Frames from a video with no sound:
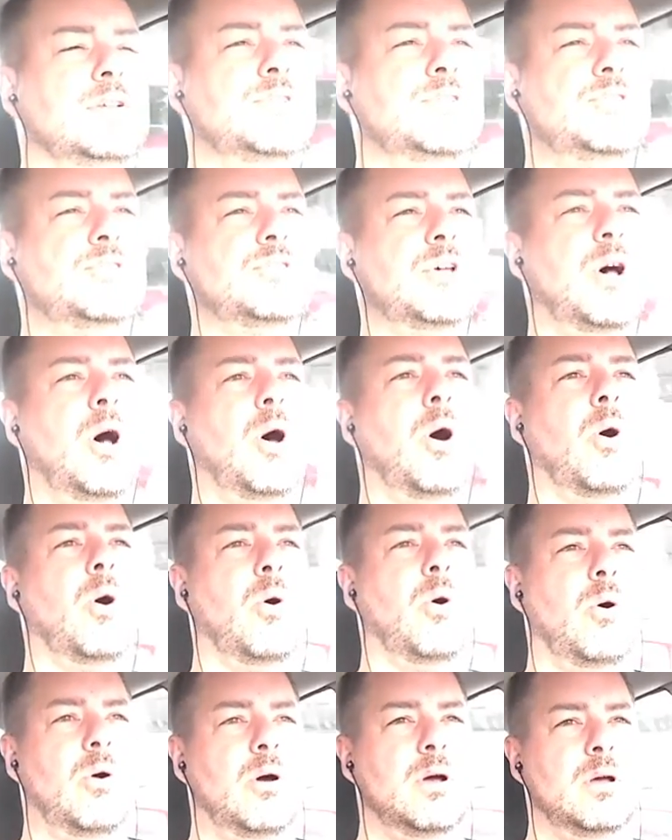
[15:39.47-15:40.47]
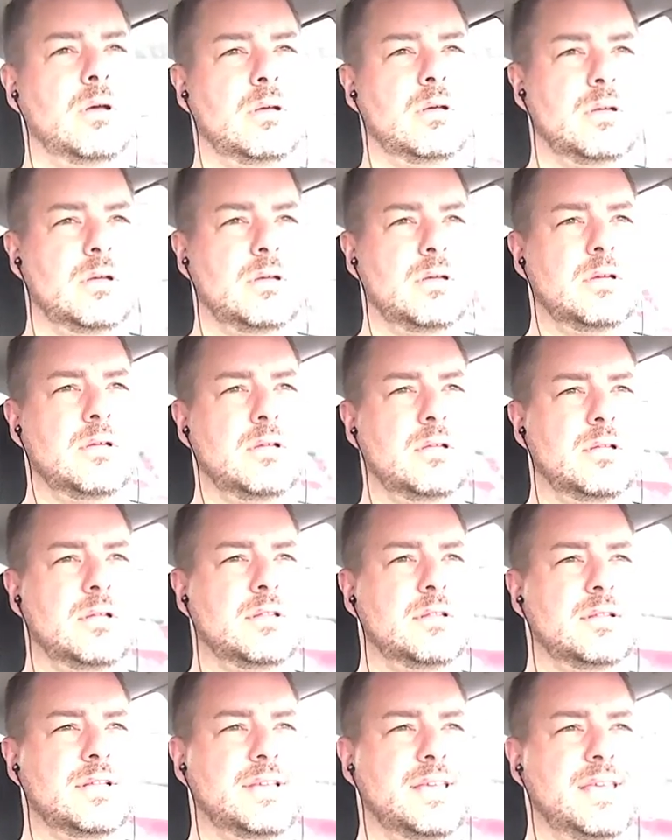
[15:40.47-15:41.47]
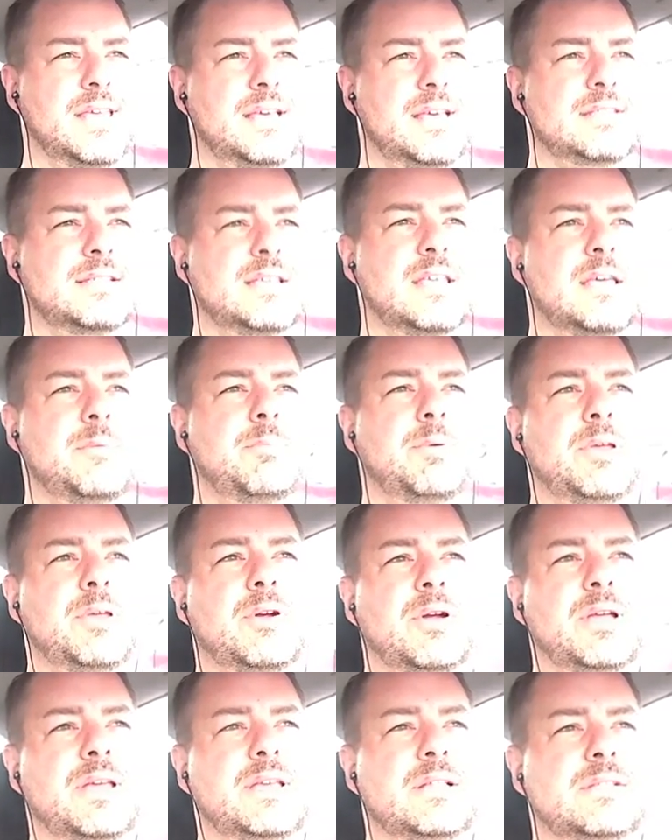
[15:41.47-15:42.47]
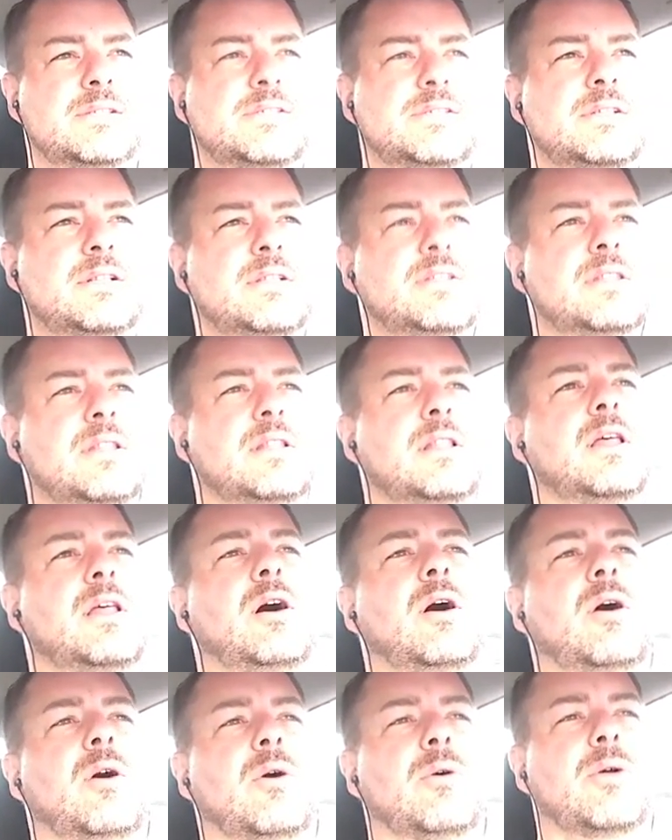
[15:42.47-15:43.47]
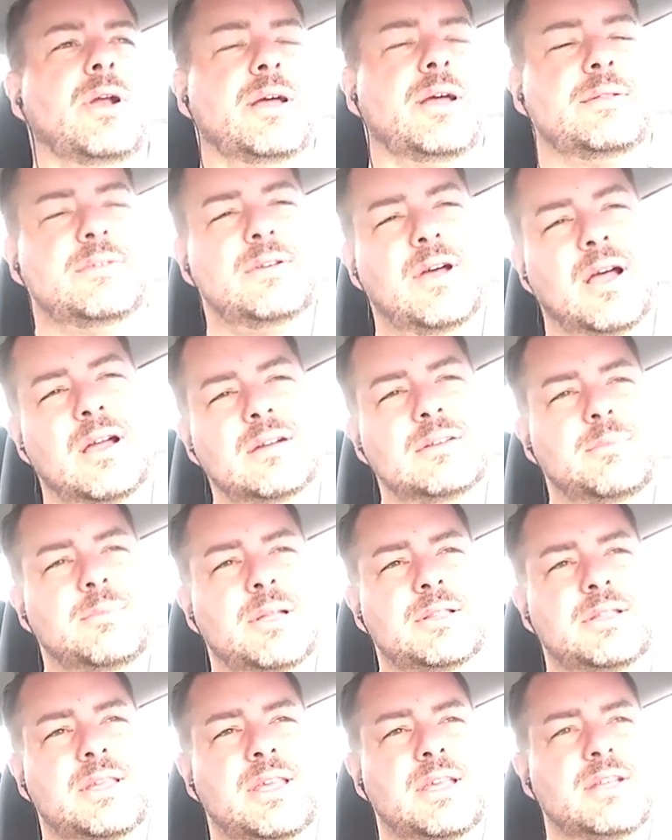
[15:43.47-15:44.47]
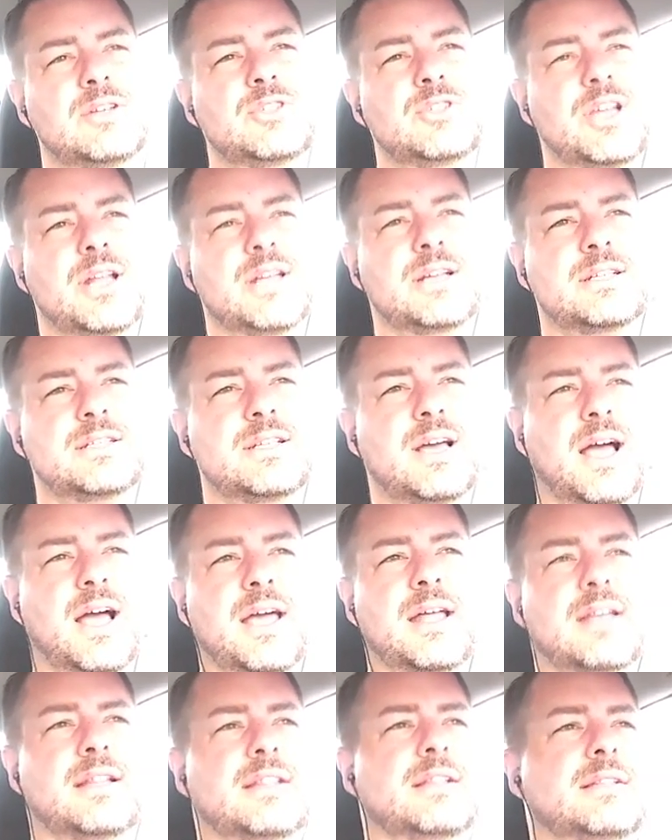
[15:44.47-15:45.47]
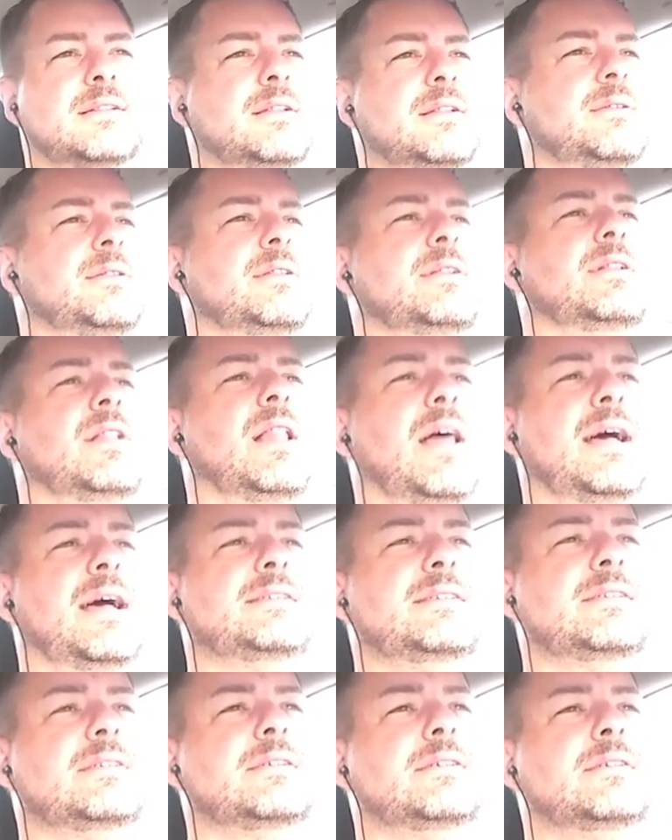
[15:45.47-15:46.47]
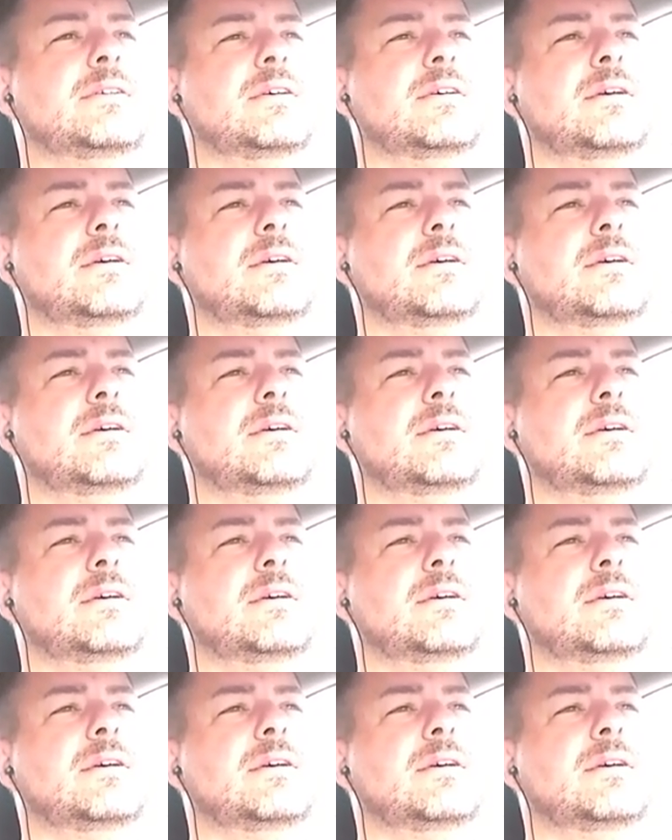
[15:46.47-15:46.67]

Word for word: So the key is keeping your insulin low. And I talked about the ketogenic diet in the last